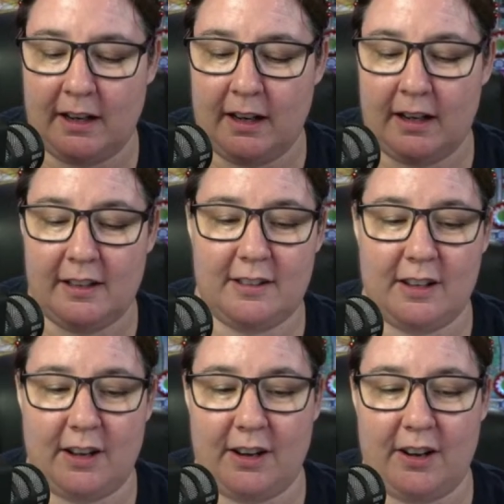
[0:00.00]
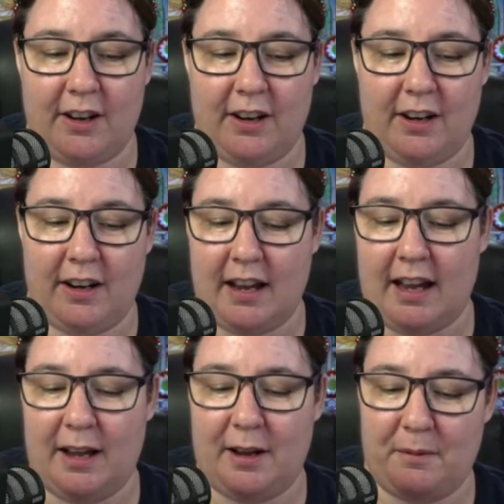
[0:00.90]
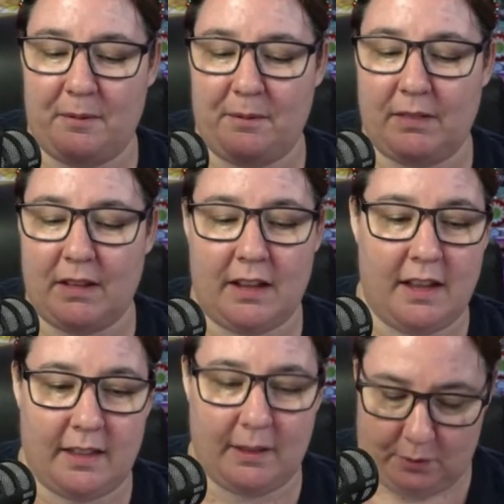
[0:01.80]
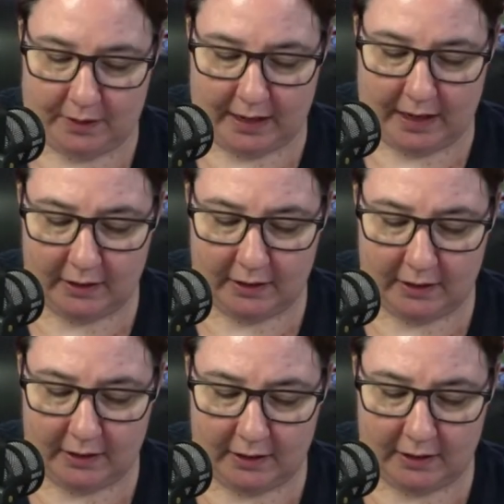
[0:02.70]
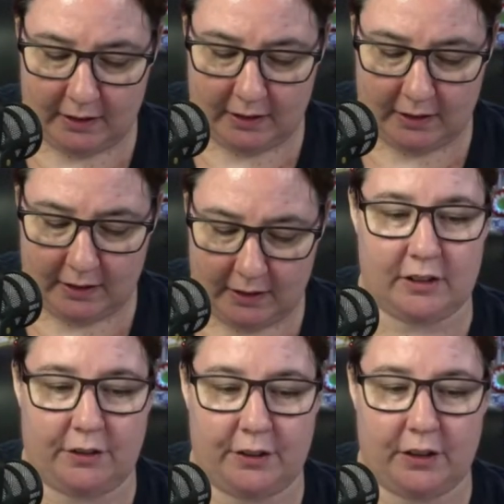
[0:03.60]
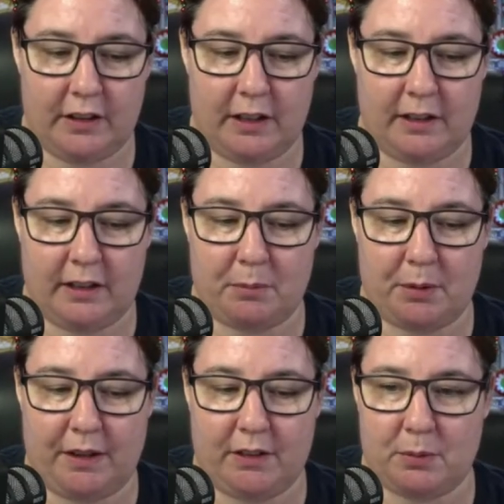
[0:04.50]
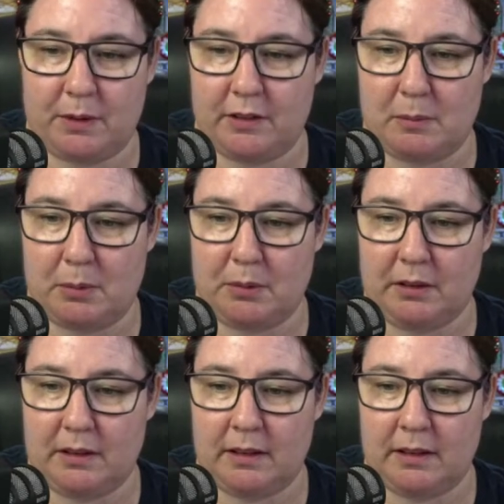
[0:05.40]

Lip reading: So that's a lot easier to get the lids off and on than the previous ones I bought.